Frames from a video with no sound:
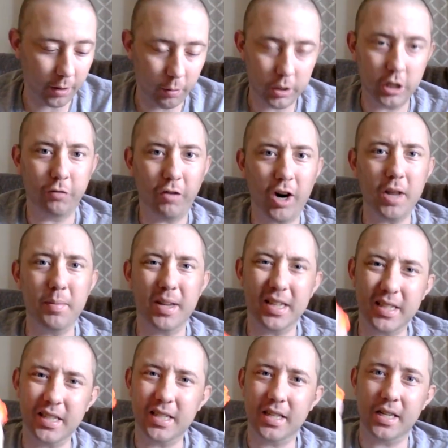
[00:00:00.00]
Which is funny because
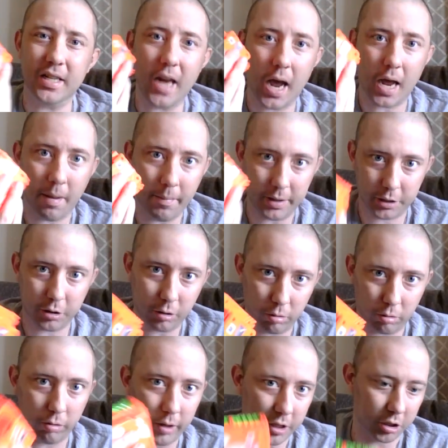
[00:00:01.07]
this is not a mystical
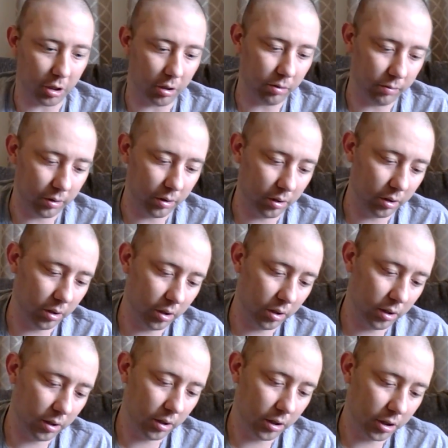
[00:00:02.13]
creature.
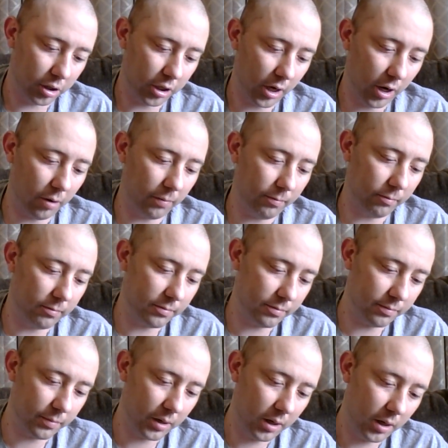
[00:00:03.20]
So.
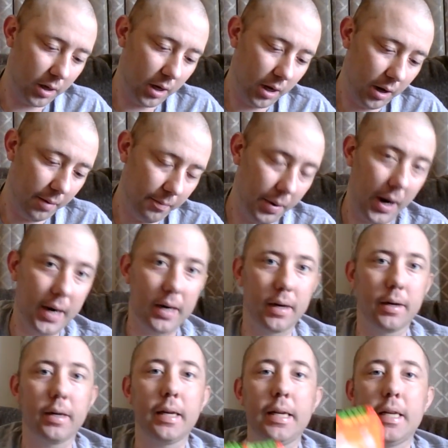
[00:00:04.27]
But
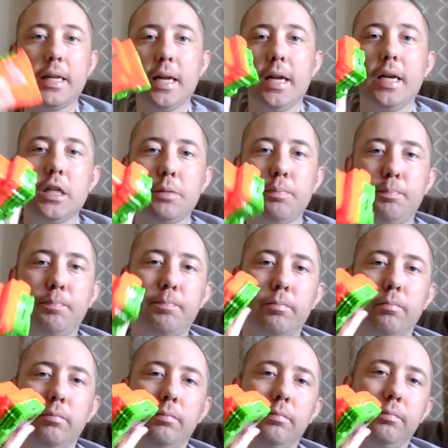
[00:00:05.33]
he is...
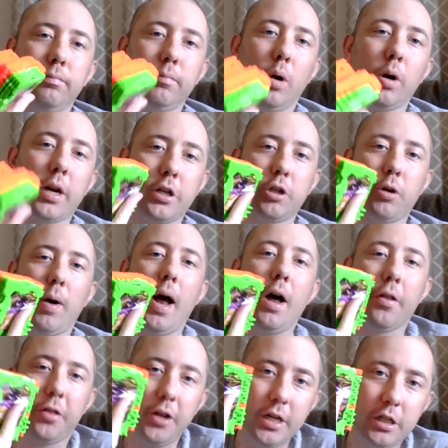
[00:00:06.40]
Okay, so how
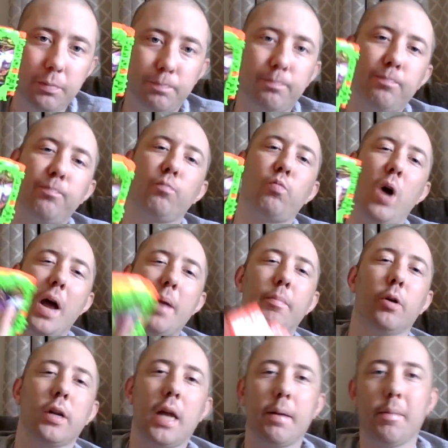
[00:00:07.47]
this ride
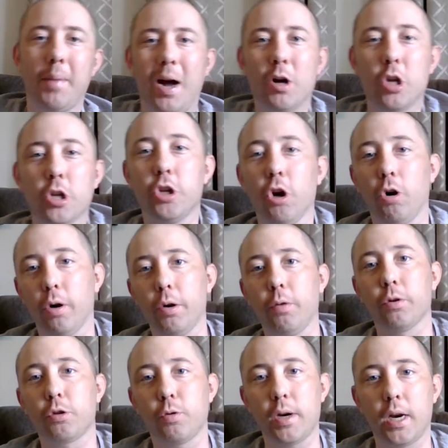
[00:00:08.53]
book came about, Yuri
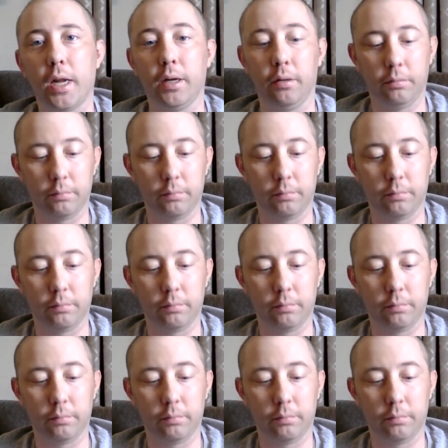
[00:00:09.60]
was reading...